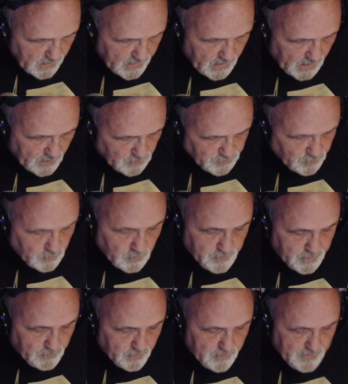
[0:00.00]
And I also
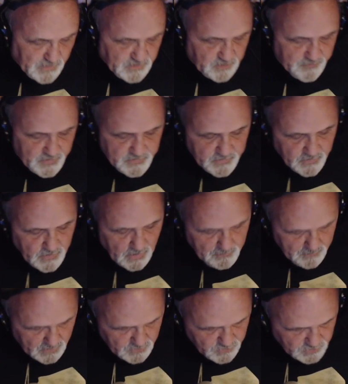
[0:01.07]
would be remiss if I did
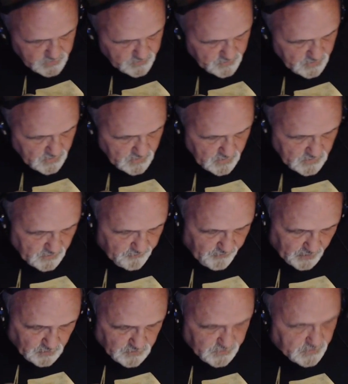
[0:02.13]
not mention the
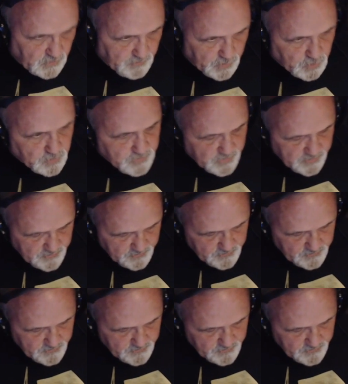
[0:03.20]
fellows in the booth.